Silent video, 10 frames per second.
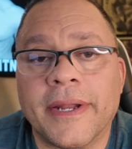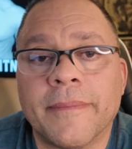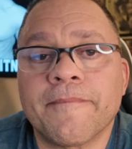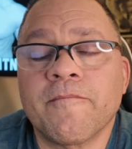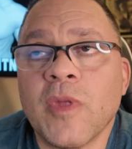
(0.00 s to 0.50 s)
in
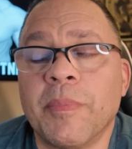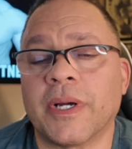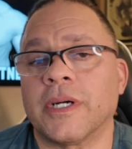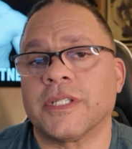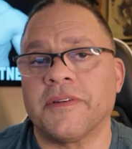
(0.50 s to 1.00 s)
it
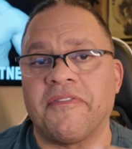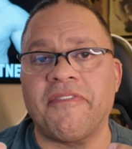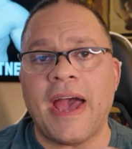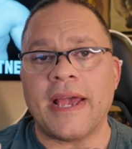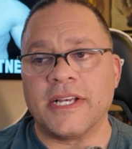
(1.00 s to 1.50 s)
because the
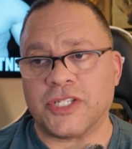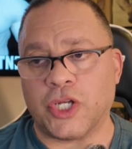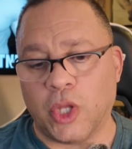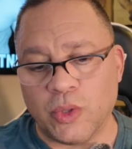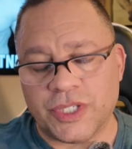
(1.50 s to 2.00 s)
fat is
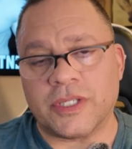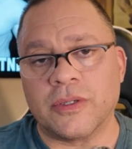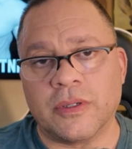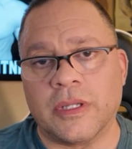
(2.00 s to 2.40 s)
closer to,